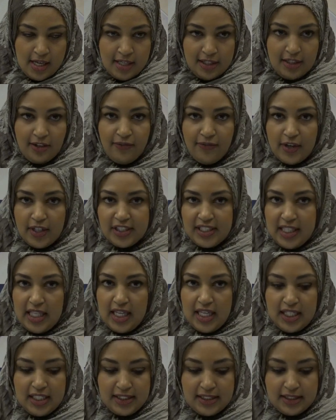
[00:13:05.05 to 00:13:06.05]
The first
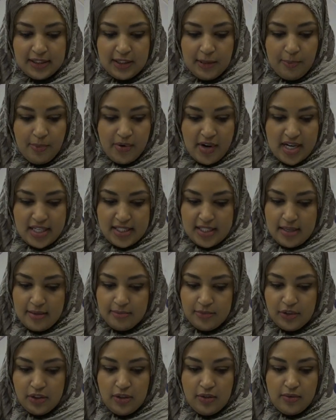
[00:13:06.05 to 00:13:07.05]
thing is to praise
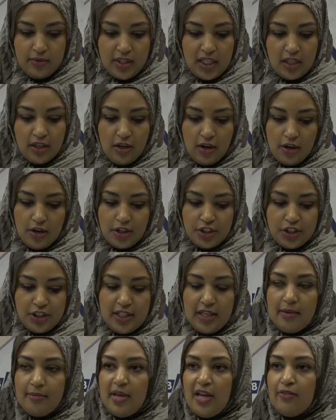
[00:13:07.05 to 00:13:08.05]
them, so encourage
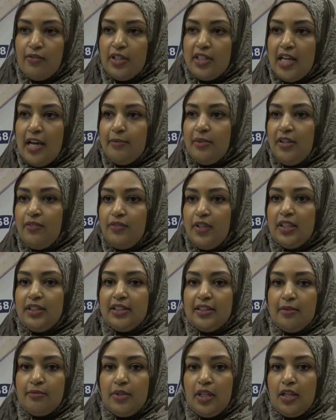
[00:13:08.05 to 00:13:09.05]
them every time they've done
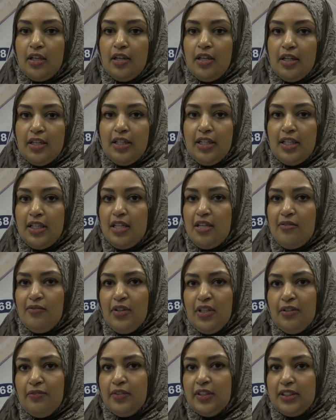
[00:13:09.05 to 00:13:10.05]
something good,
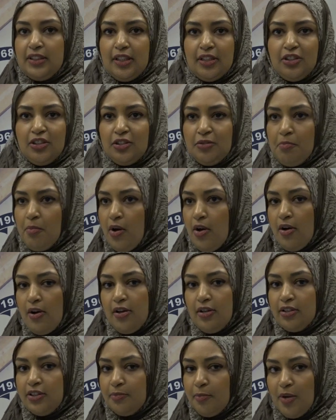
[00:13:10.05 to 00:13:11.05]
even if it's a
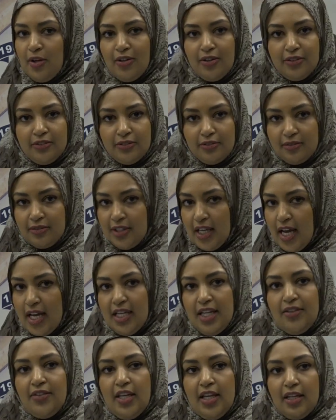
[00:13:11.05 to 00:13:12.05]
small, small,
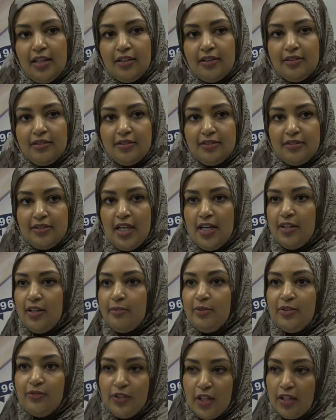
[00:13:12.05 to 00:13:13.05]
tiny thing. Tell
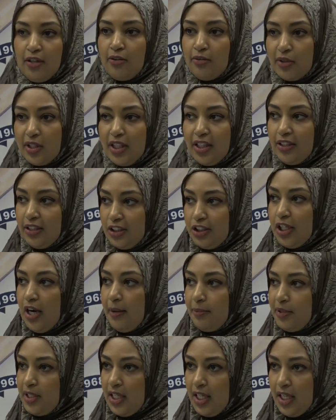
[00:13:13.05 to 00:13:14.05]
them you've done a really good
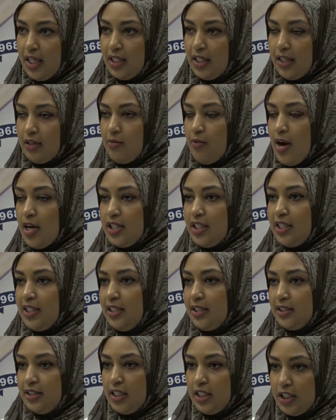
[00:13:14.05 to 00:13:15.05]
job today, like washing
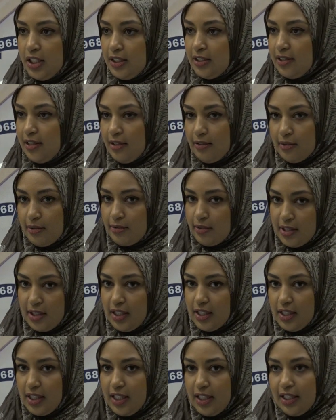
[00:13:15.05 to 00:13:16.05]
these dishes. They were
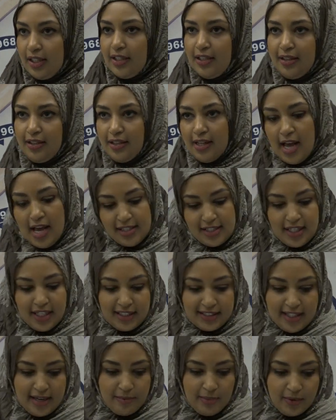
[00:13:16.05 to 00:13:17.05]
really clean, as an
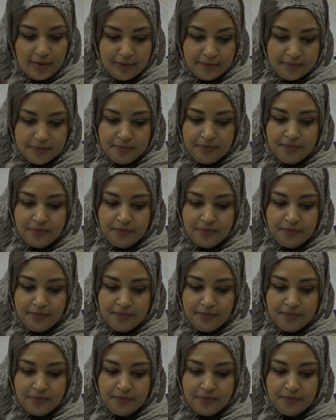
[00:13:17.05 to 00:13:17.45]
example.